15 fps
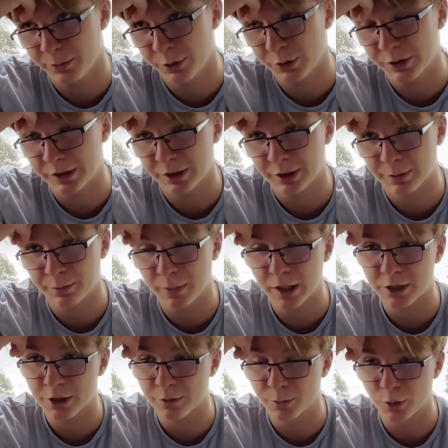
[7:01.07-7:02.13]
using
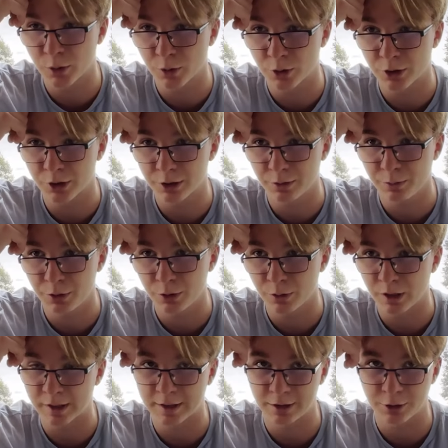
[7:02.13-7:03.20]
much more
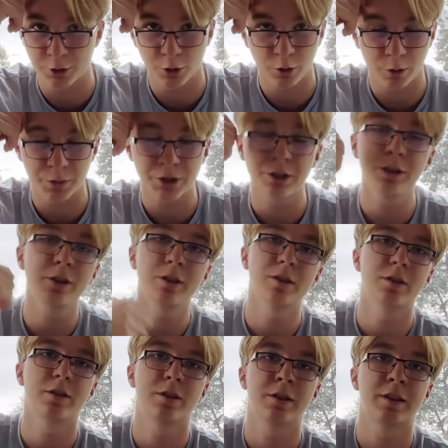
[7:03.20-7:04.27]
Mew as a draw option
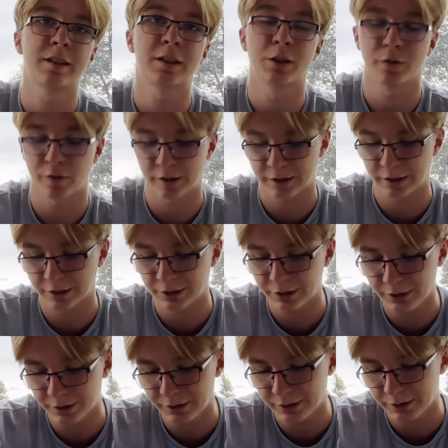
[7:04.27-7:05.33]
instead of
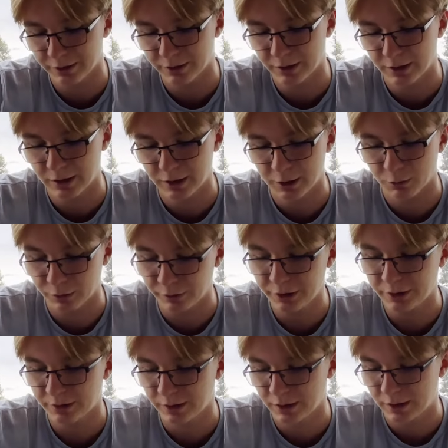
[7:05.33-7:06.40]
attacking it with
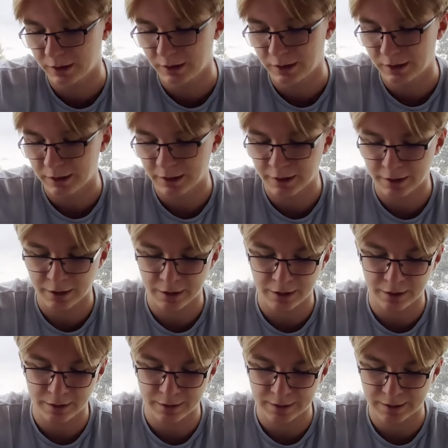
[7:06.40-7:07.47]
it.
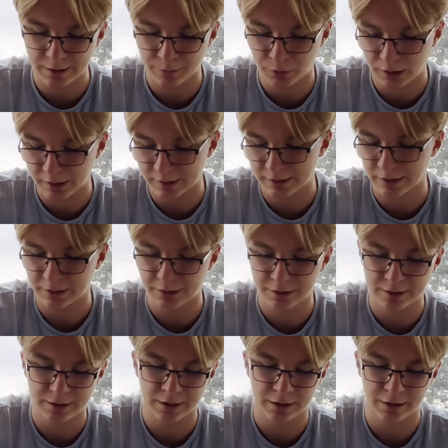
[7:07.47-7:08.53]
It's a plus that
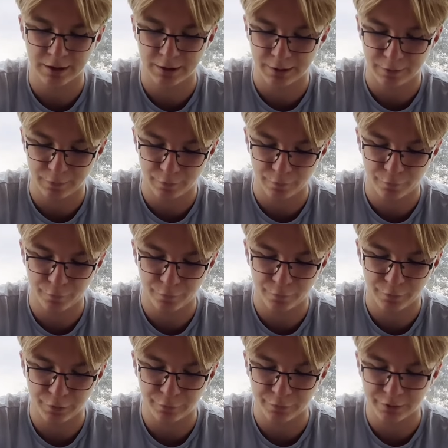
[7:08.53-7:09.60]
it's a
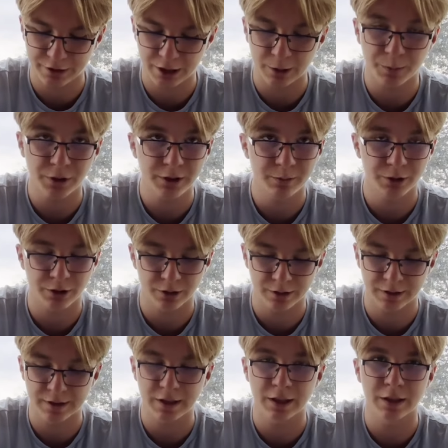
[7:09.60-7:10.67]
5th Shuppet because
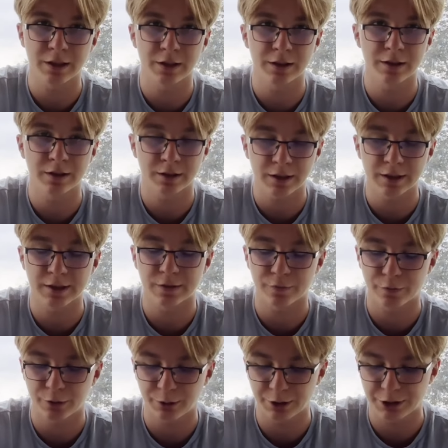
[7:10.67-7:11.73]
it has
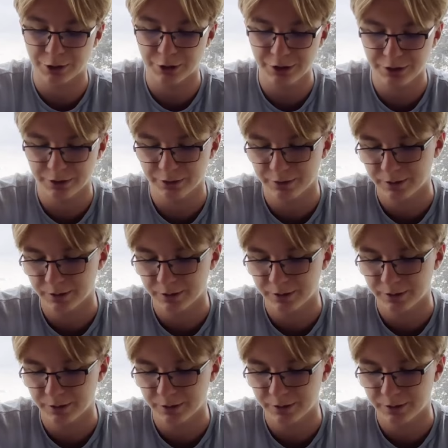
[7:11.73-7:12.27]
3 retreats.